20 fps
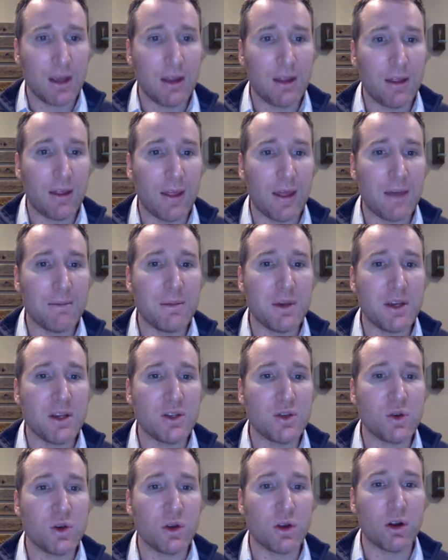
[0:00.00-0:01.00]
then that means
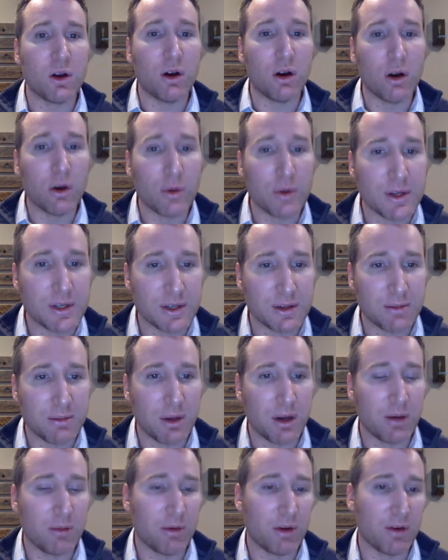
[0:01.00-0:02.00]
you can always
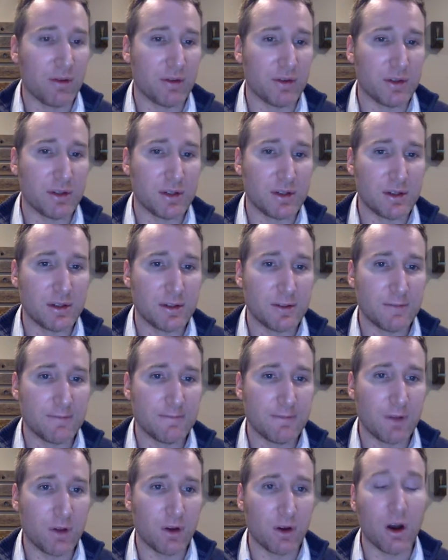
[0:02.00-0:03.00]
compare preferences,
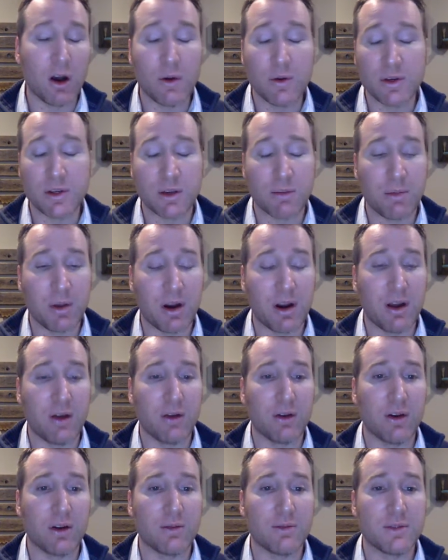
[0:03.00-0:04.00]
or always compare
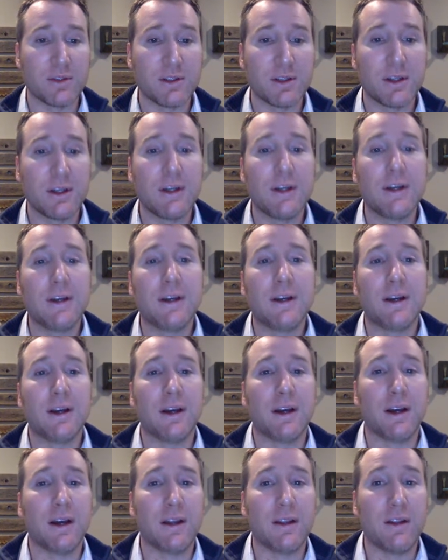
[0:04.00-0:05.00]
outcomes,
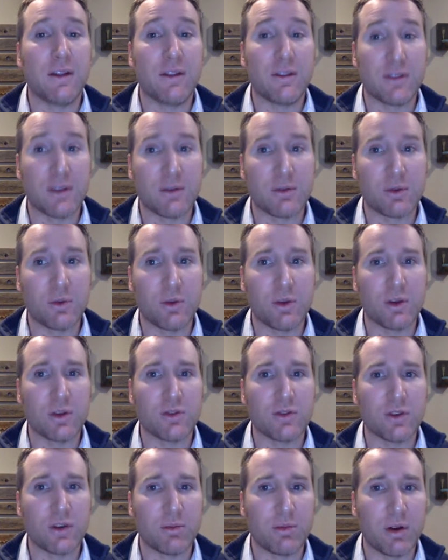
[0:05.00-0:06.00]
and then subsequently
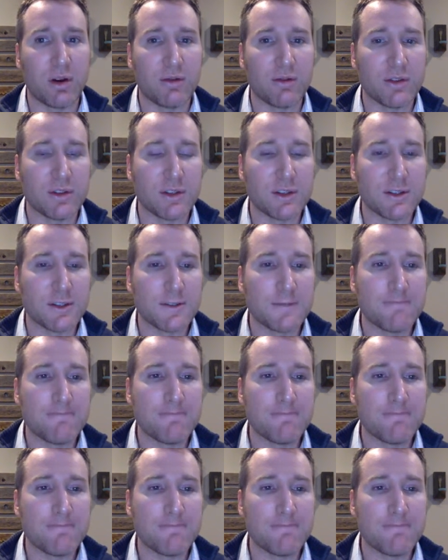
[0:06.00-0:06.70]
construct preferences.